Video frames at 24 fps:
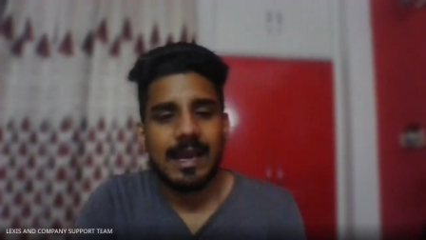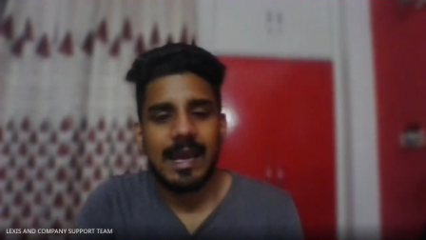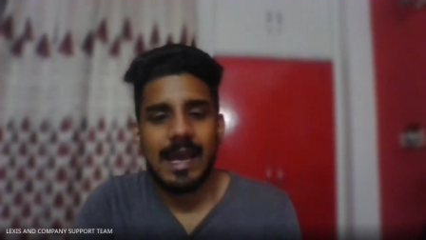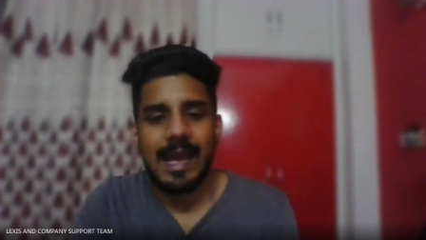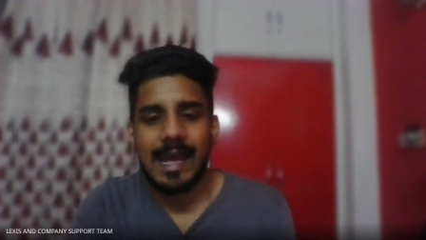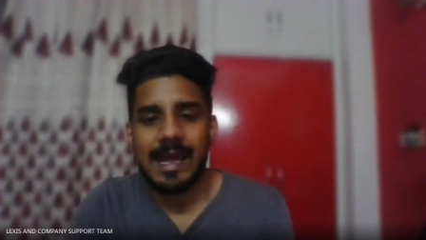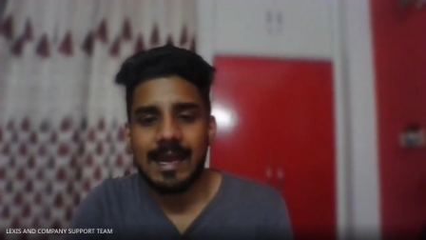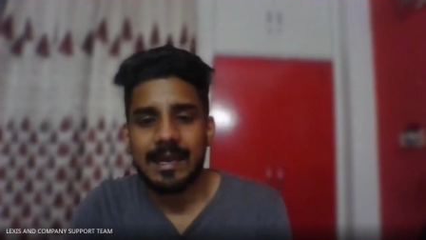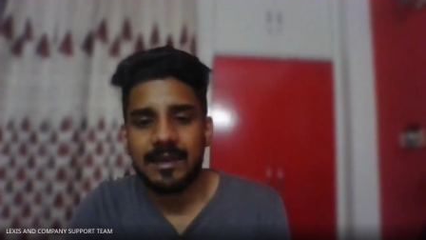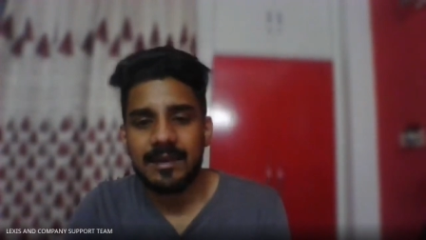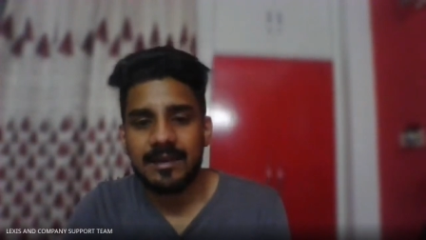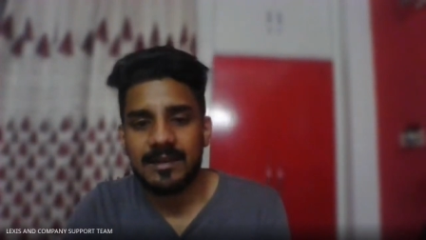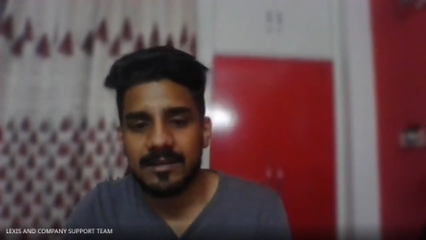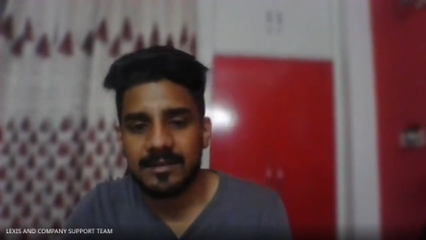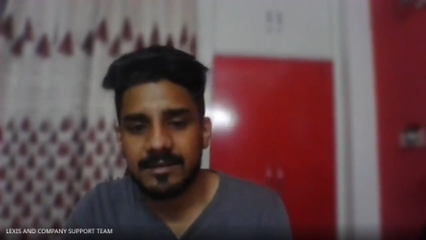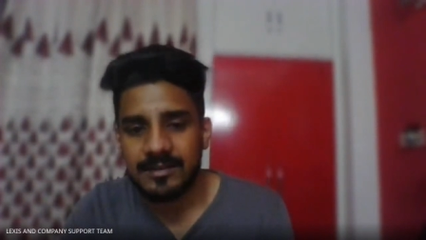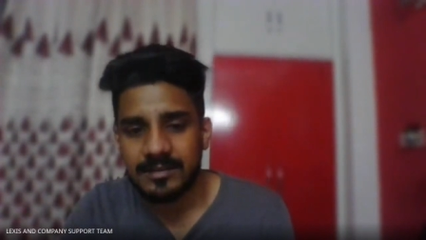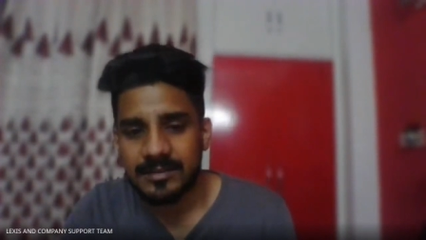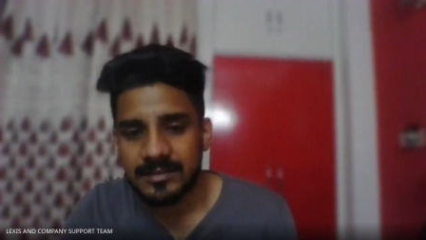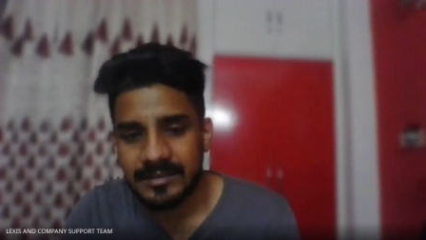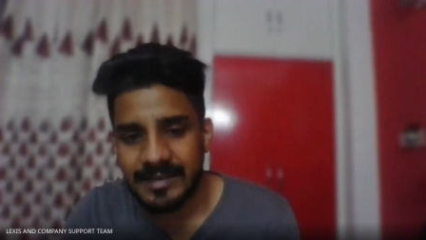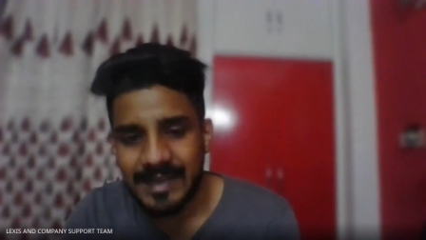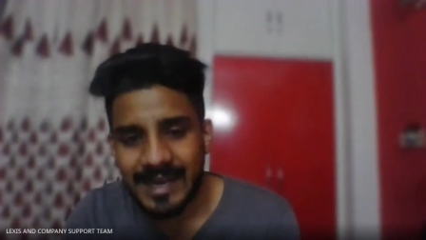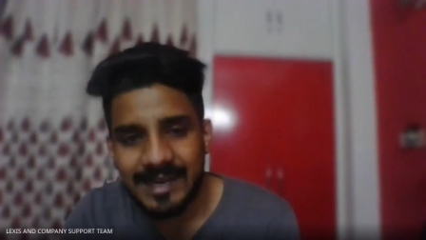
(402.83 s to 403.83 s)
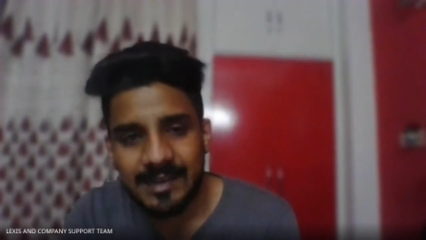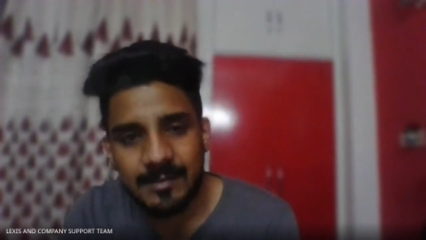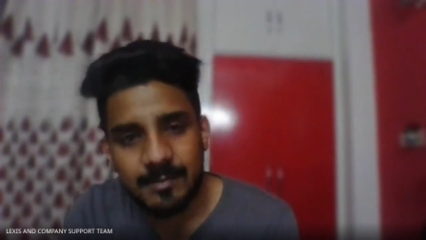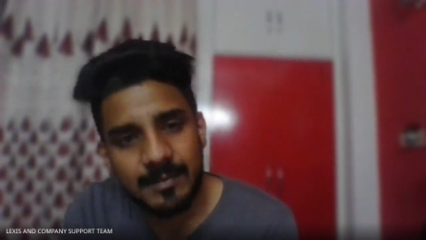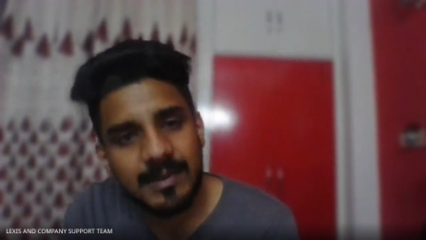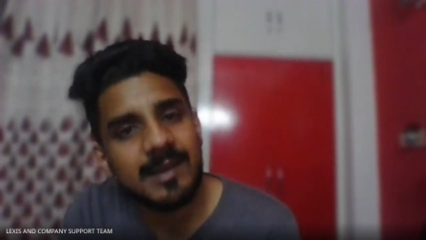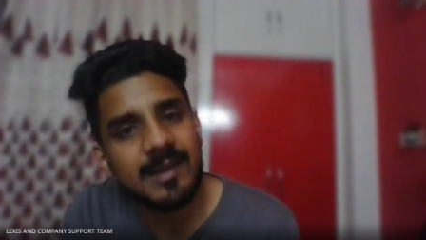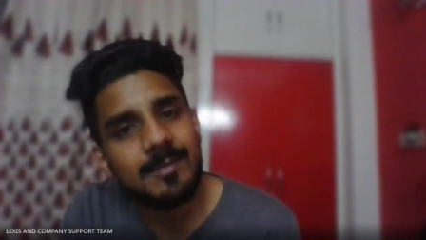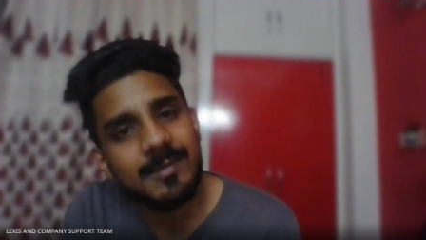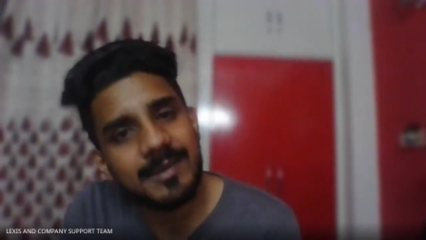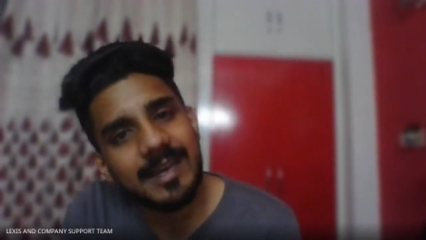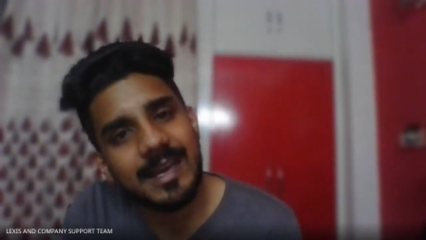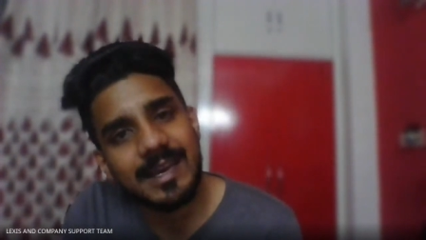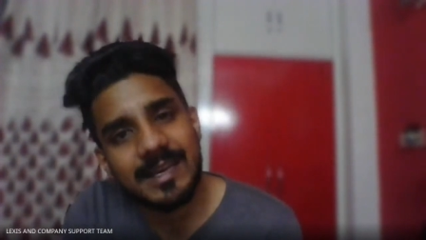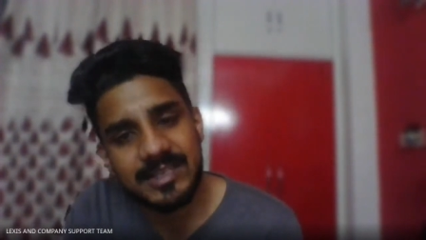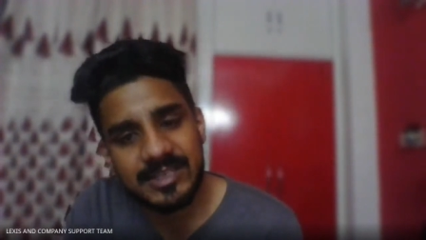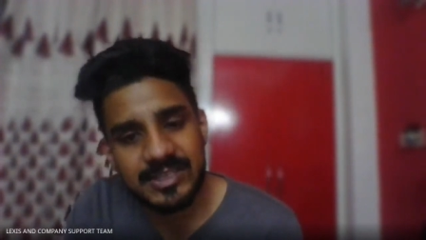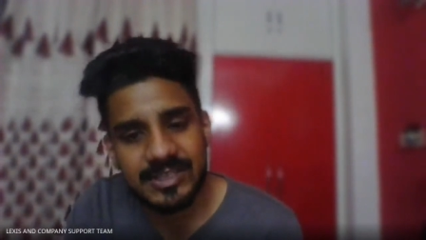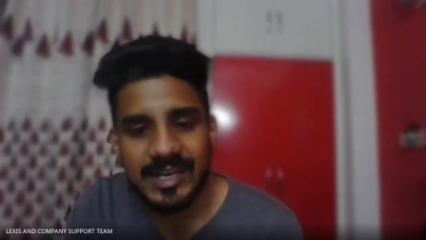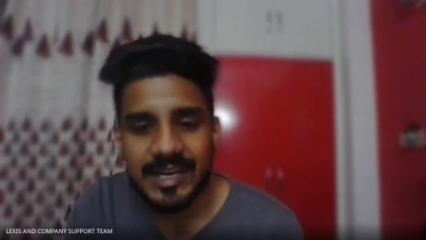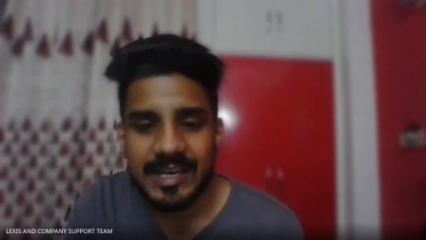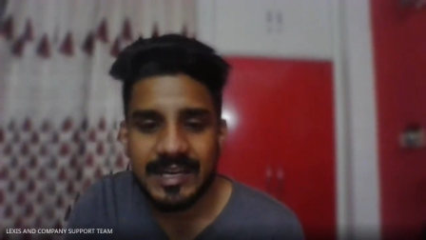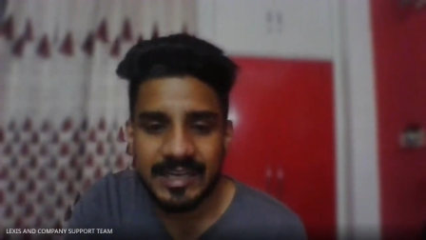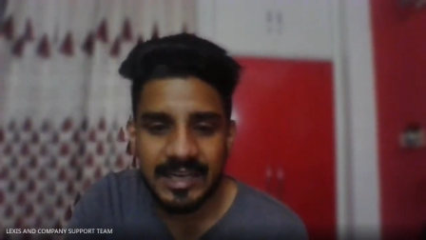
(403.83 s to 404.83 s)
and that may be
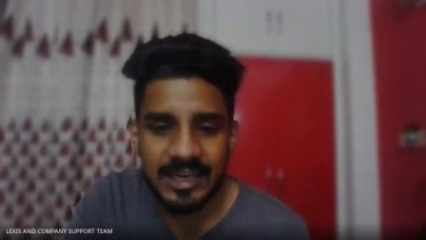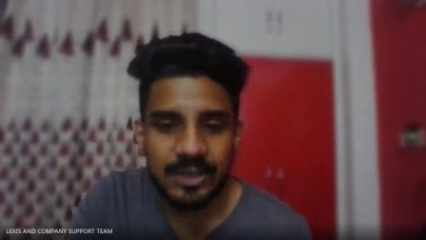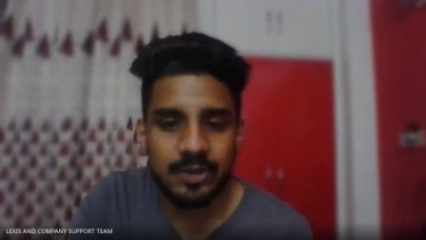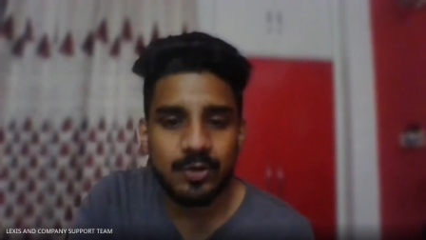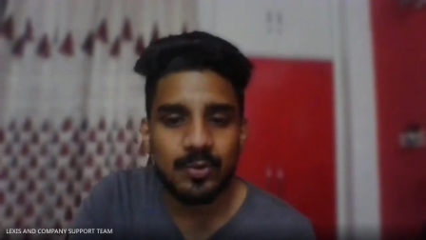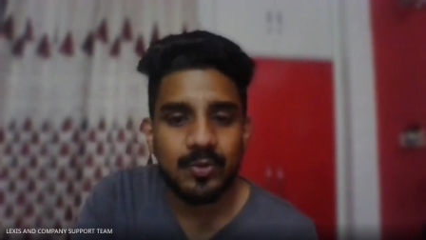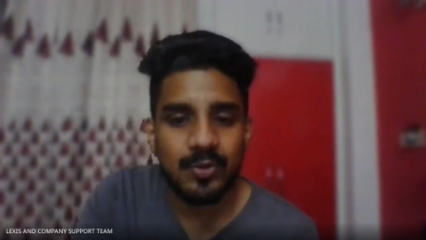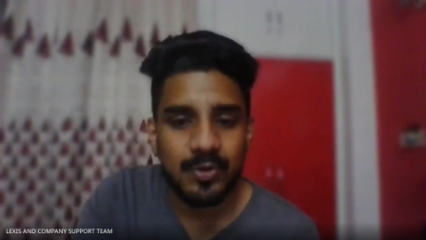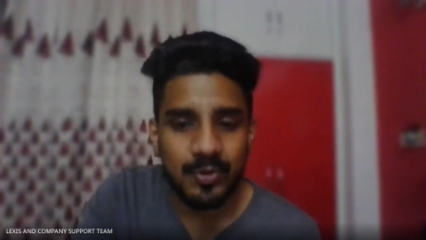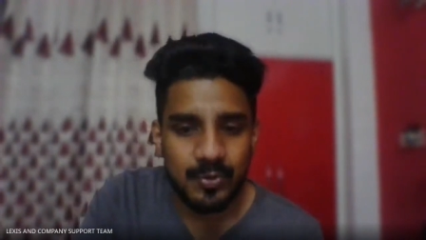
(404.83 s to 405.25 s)
extended to